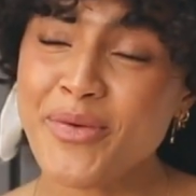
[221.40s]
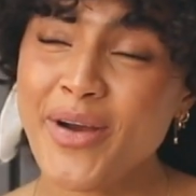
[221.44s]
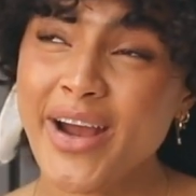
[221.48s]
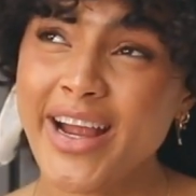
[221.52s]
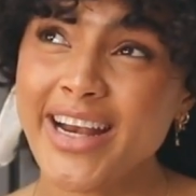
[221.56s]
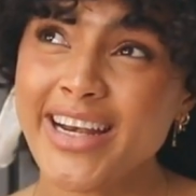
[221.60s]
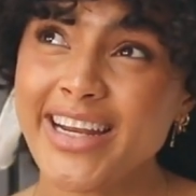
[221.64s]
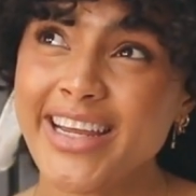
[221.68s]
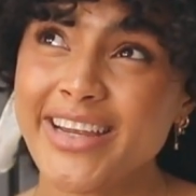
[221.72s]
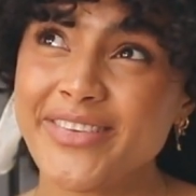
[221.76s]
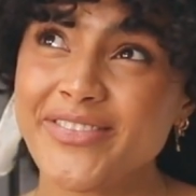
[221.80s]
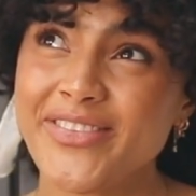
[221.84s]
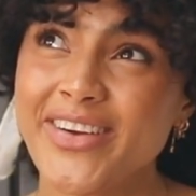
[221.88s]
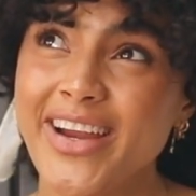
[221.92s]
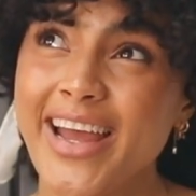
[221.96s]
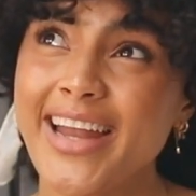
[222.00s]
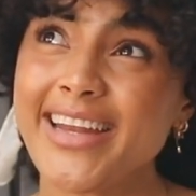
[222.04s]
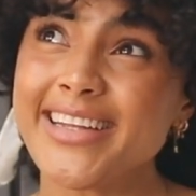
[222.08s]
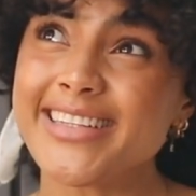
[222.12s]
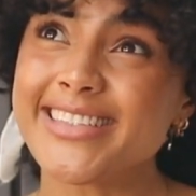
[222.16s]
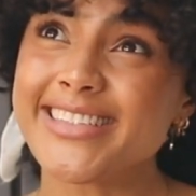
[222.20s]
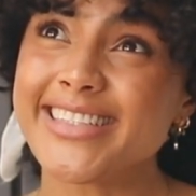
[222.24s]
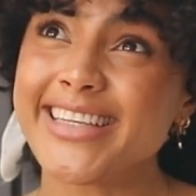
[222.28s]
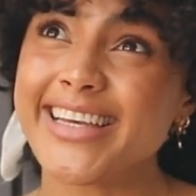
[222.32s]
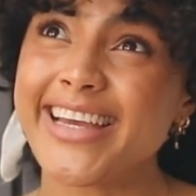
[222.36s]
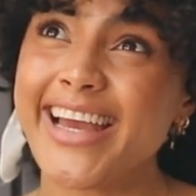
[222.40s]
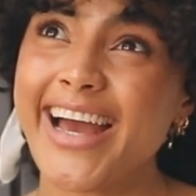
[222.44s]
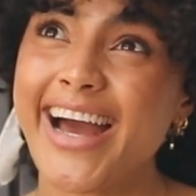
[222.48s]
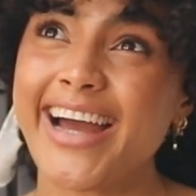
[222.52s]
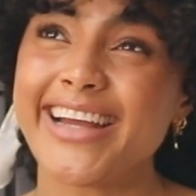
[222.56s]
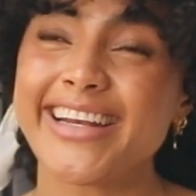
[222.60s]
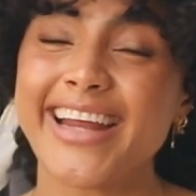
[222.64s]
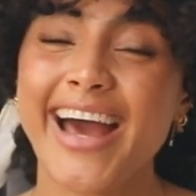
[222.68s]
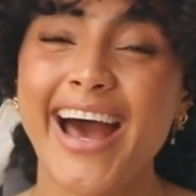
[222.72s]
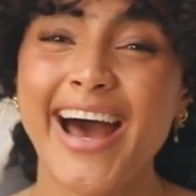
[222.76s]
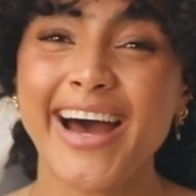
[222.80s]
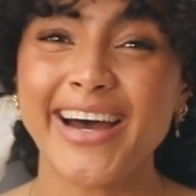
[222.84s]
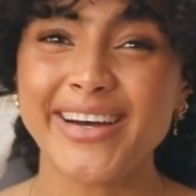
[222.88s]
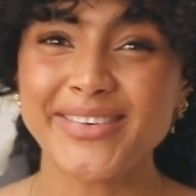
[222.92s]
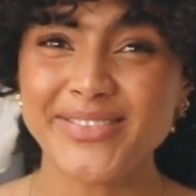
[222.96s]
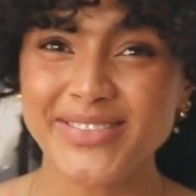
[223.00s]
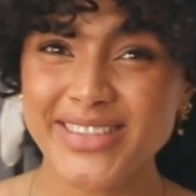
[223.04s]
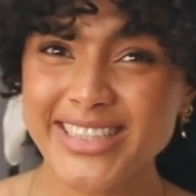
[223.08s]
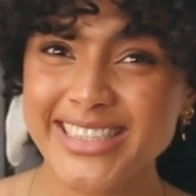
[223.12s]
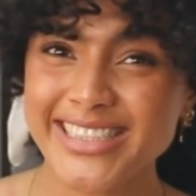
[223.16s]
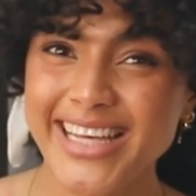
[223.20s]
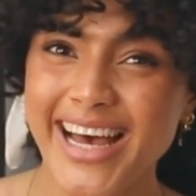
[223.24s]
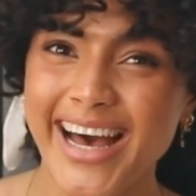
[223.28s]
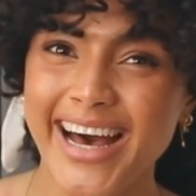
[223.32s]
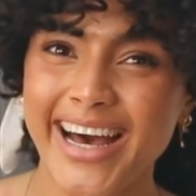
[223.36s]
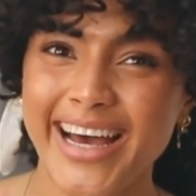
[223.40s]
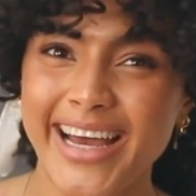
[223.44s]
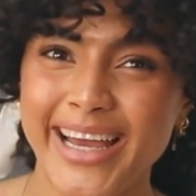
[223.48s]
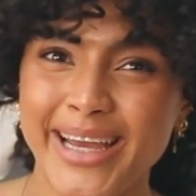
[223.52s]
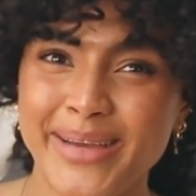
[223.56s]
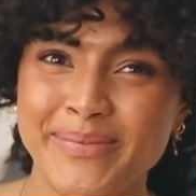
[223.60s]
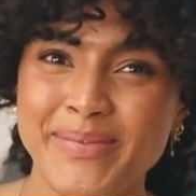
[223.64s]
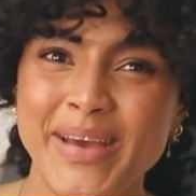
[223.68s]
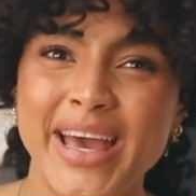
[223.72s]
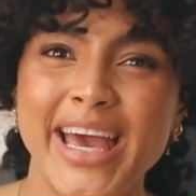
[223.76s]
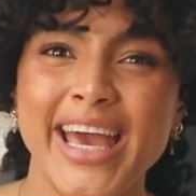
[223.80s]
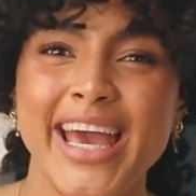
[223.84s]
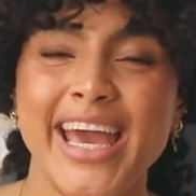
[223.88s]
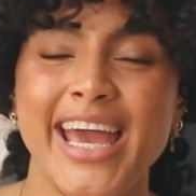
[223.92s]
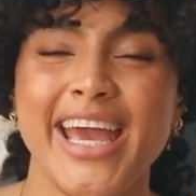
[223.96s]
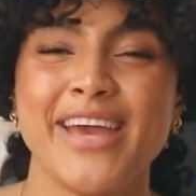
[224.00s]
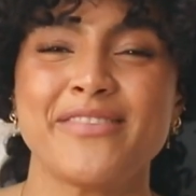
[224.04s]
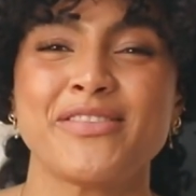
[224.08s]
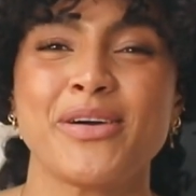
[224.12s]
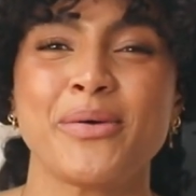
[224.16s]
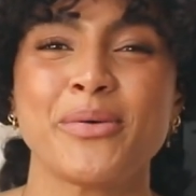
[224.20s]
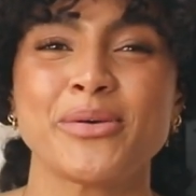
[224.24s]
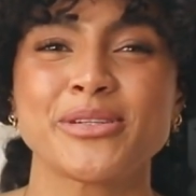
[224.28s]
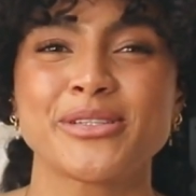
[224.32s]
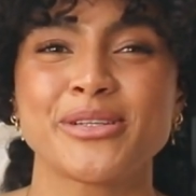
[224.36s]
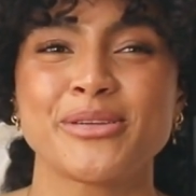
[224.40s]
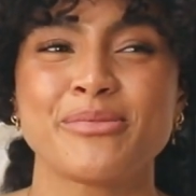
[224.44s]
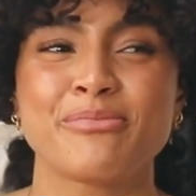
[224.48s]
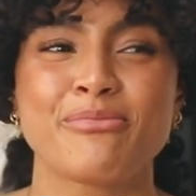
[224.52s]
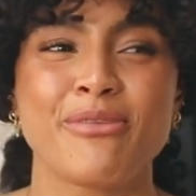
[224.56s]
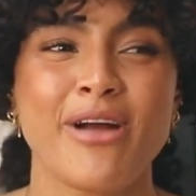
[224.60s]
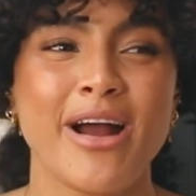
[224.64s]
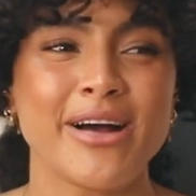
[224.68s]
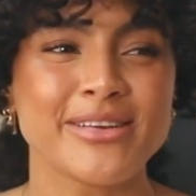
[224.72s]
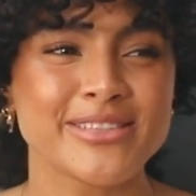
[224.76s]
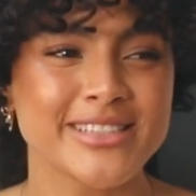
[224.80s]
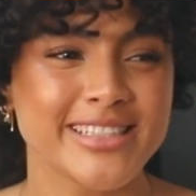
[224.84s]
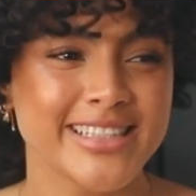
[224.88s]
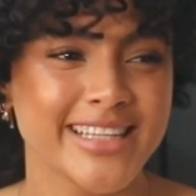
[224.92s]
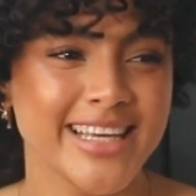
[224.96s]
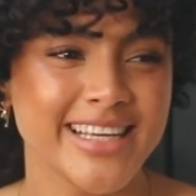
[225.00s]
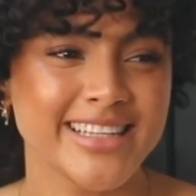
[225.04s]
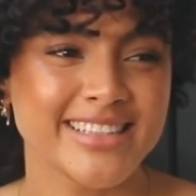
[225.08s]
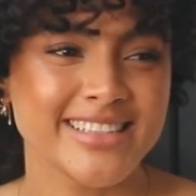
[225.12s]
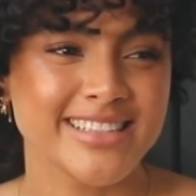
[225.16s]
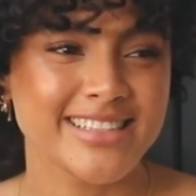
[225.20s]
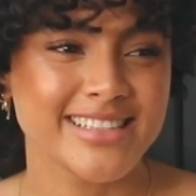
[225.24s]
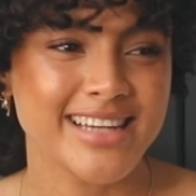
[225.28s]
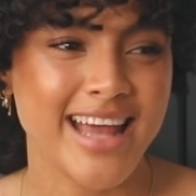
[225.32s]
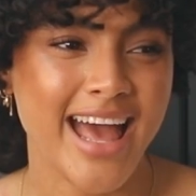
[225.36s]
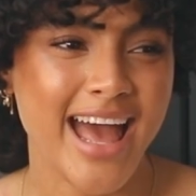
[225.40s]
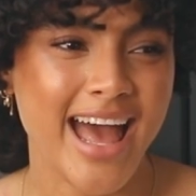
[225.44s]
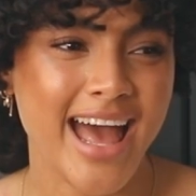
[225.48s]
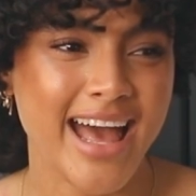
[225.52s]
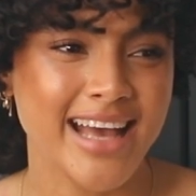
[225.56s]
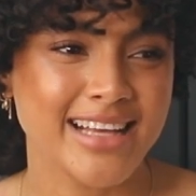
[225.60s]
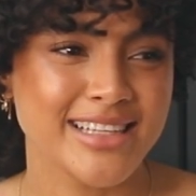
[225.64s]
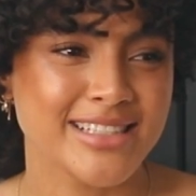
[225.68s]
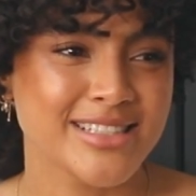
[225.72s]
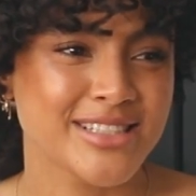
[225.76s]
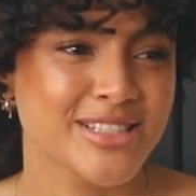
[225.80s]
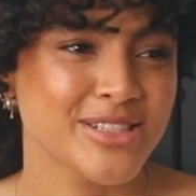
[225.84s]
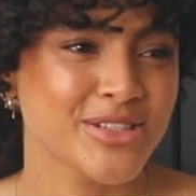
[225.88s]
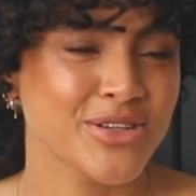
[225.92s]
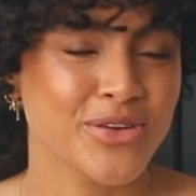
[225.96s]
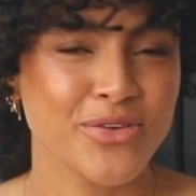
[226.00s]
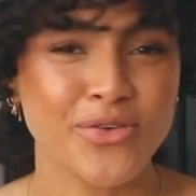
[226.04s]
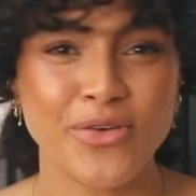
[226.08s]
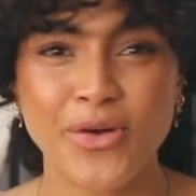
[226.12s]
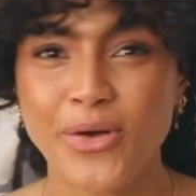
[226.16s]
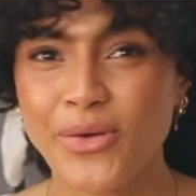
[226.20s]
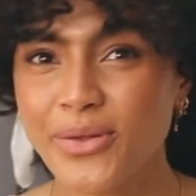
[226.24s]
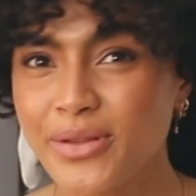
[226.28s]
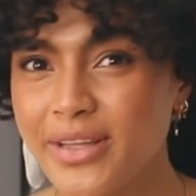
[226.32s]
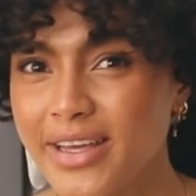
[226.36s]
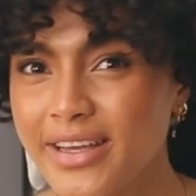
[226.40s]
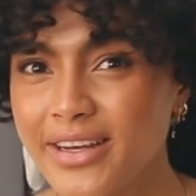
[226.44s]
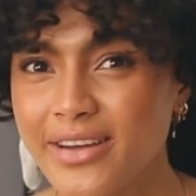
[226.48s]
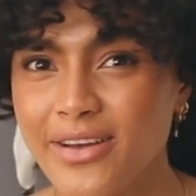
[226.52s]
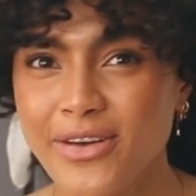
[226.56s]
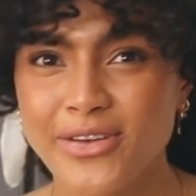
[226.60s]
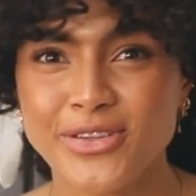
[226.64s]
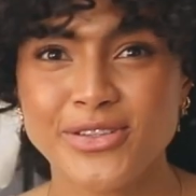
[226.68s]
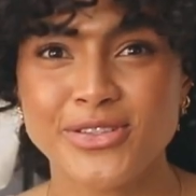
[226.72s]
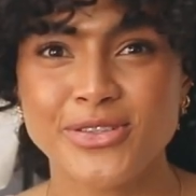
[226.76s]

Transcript: when in reality I'd have the time if I wasn't browsing the internet, scrolling on